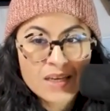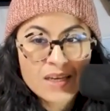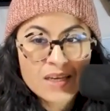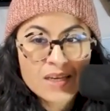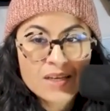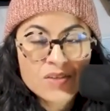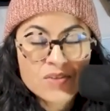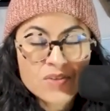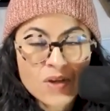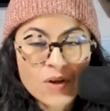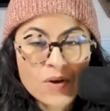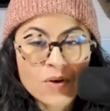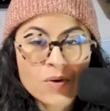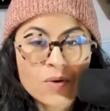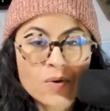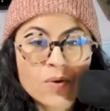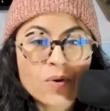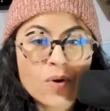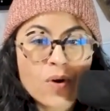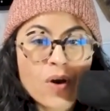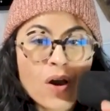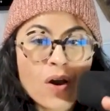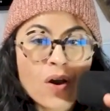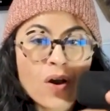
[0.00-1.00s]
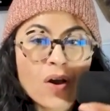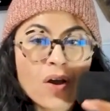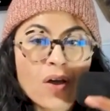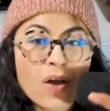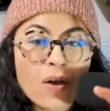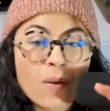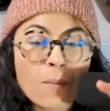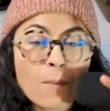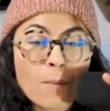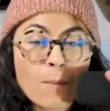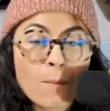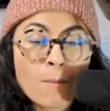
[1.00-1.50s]
So
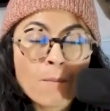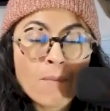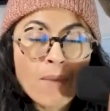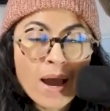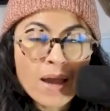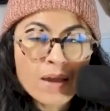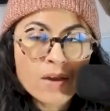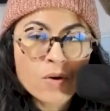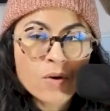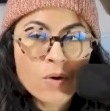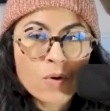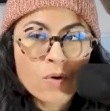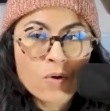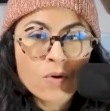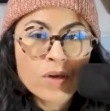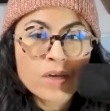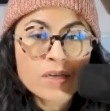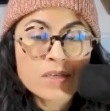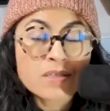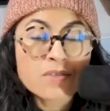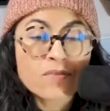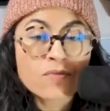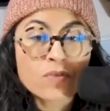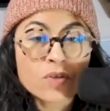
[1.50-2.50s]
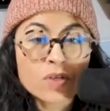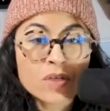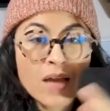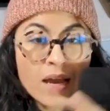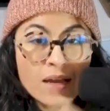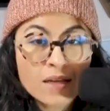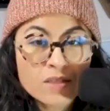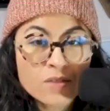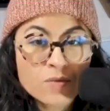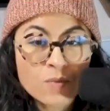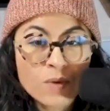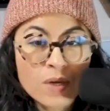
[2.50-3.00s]
my goal is for
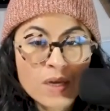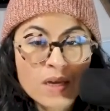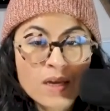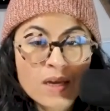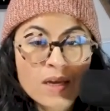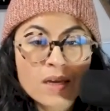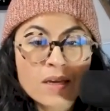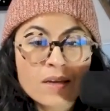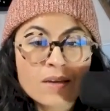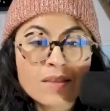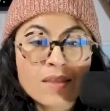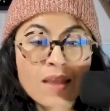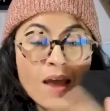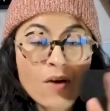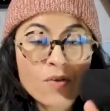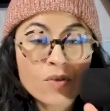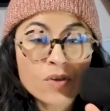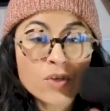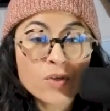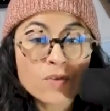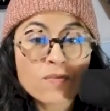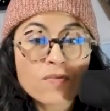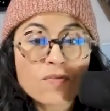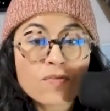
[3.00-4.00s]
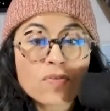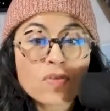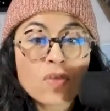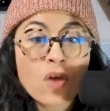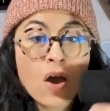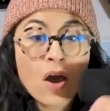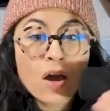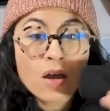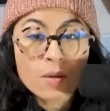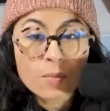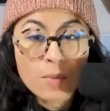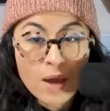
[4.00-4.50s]
next week, now that you've
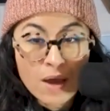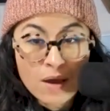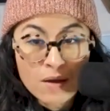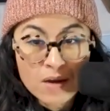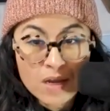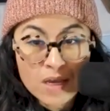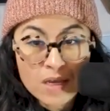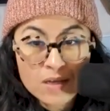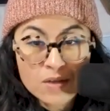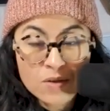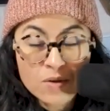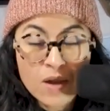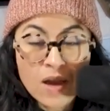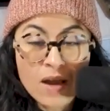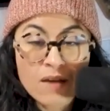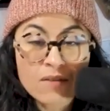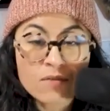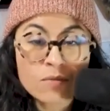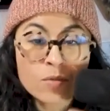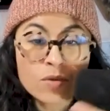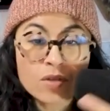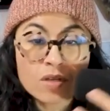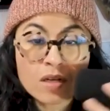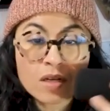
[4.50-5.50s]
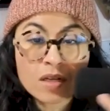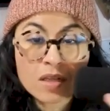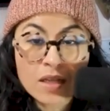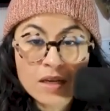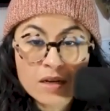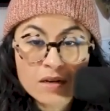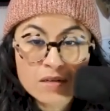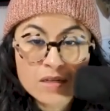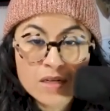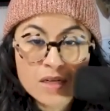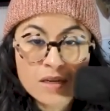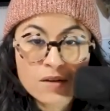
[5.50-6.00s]
thought about it, you have more
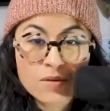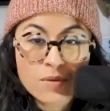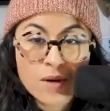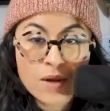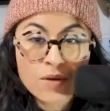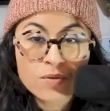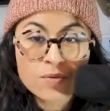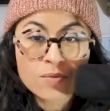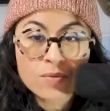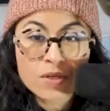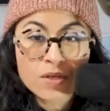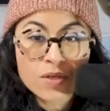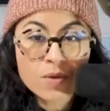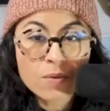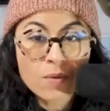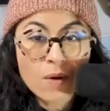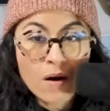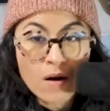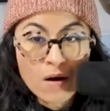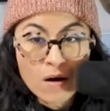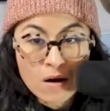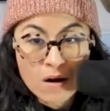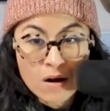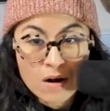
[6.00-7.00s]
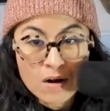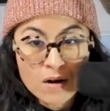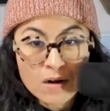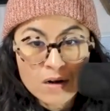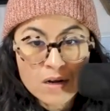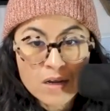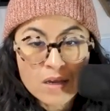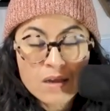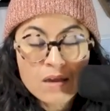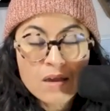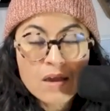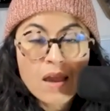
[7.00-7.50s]
clarity around where you are,
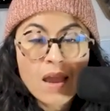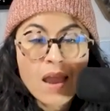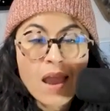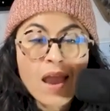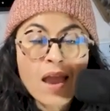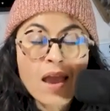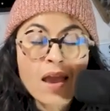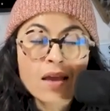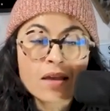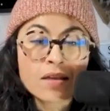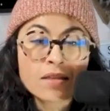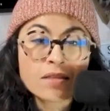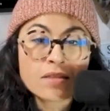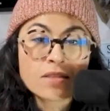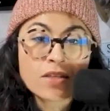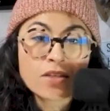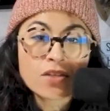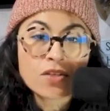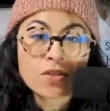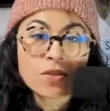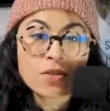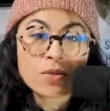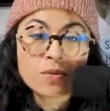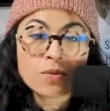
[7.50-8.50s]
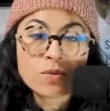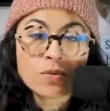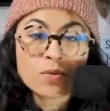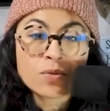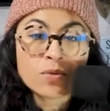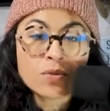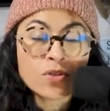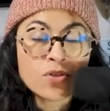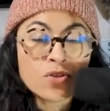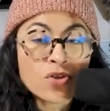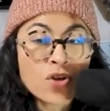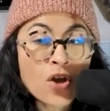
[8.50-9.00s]
and you
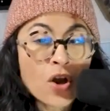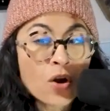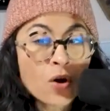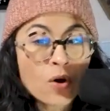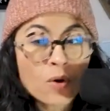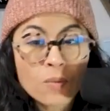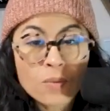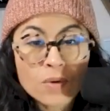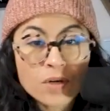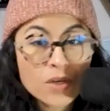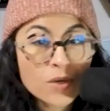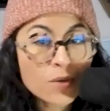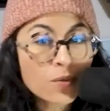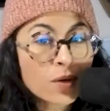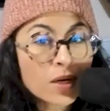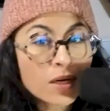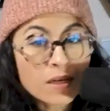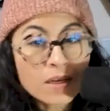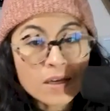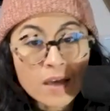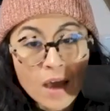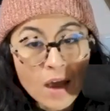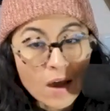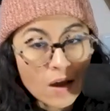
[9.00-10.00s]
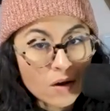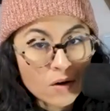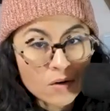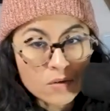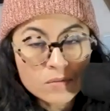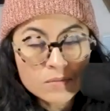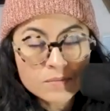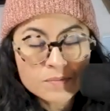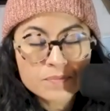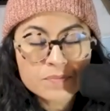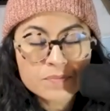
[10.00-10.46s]
know where you want to go.